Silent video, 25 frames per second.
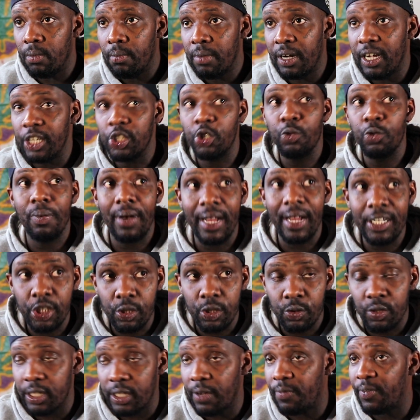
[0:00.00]
Because you place
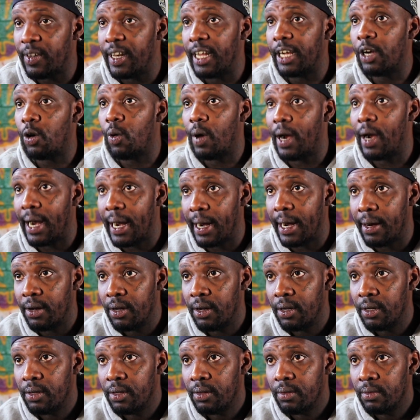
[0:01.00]
yourself in that crime.
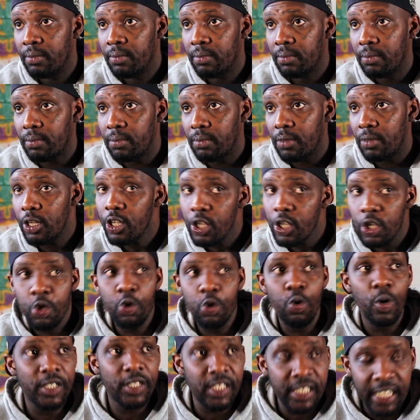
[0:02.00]

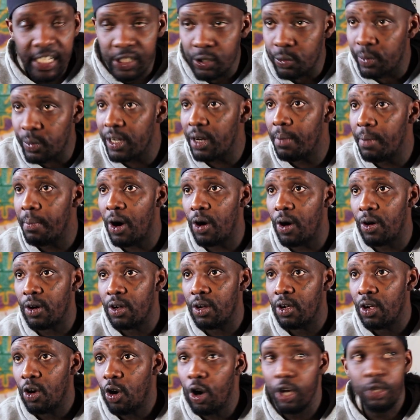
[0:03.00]
You accessory to
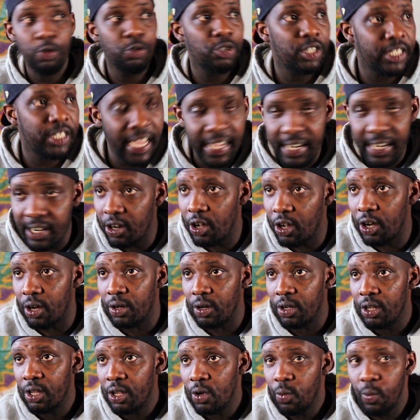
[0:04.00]
murder. Or you set it
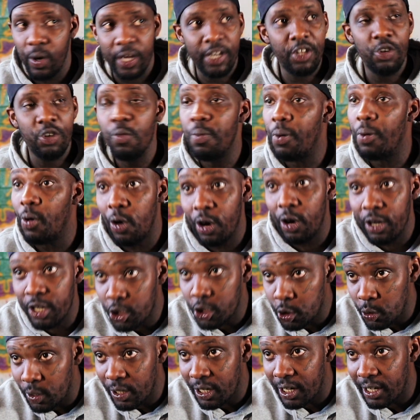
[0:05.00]
up. Whether you pulled the
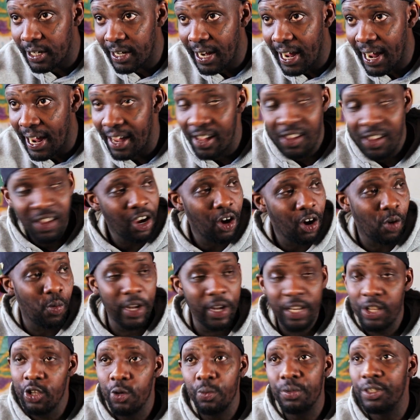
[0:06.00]
trigger or not. Or
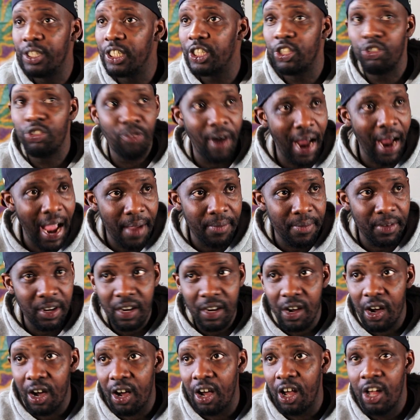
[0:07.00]
whether you were just driving the
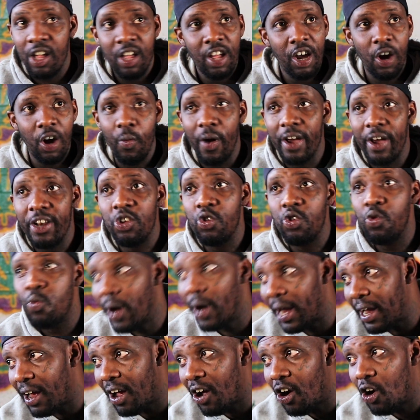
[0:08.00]
car. Or whether you
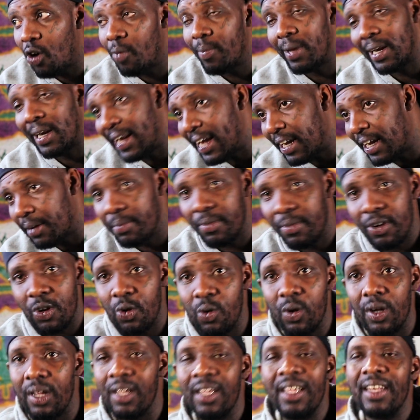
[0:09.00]
went home and let them
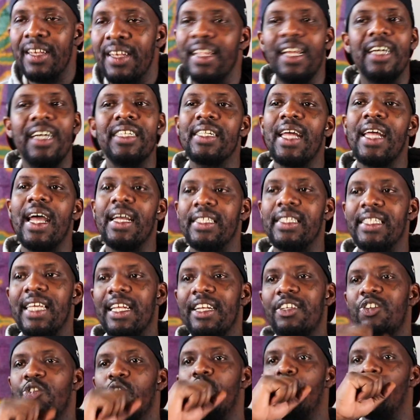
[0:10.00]
do it. Niggas not
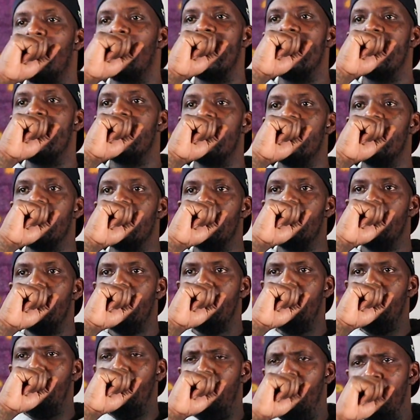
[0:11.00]
telling you the real.
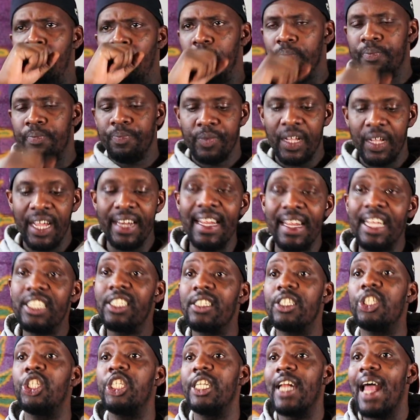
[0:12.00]
And
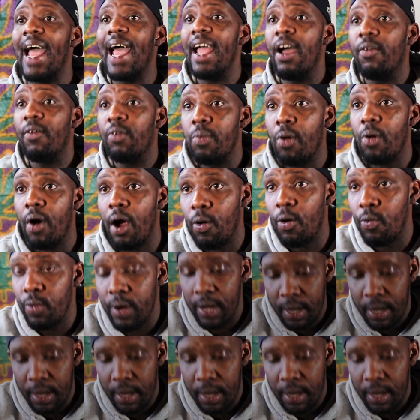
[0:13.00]
that's the shit I have a problem